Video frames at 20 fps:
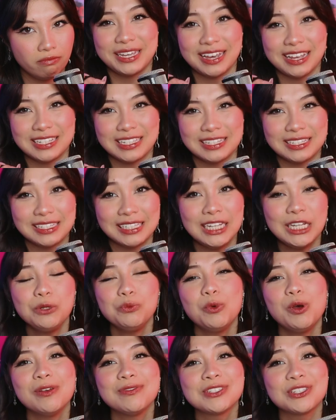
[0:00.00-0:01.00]
Because
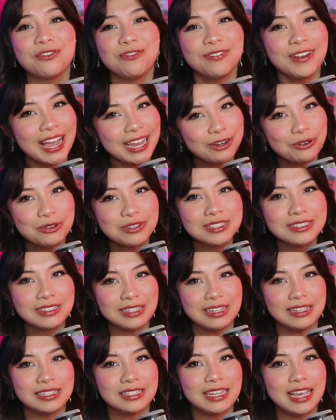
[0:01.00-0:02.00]
Teen Wolf's final
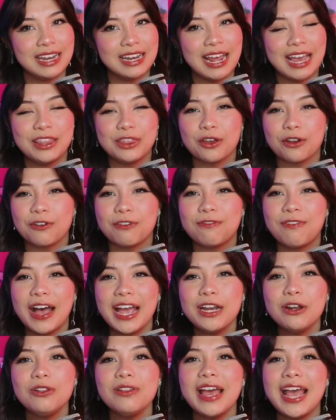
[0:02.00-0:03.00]
season and their
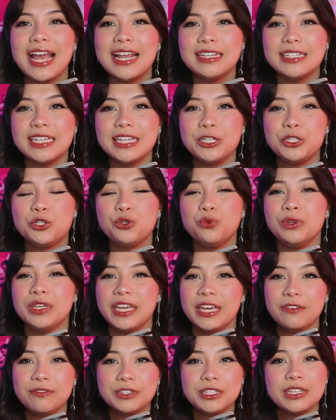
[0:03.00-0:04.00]
final ending to
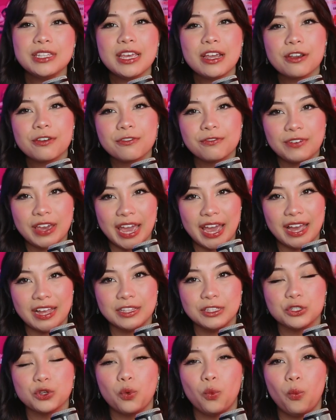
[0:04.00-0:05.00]
give to their
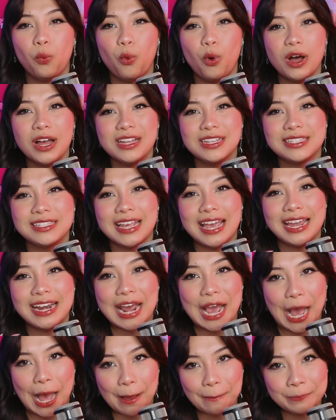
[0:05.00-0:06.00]
fans was an
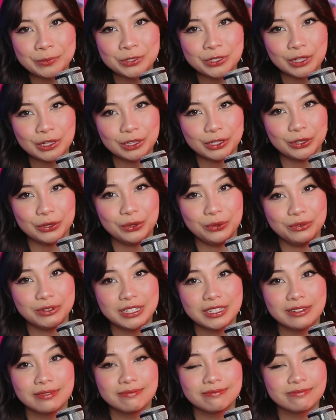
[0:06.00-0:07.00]

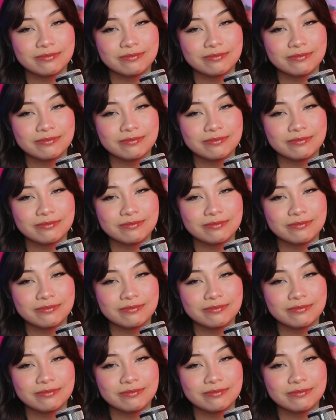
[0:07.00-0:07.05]
absolute,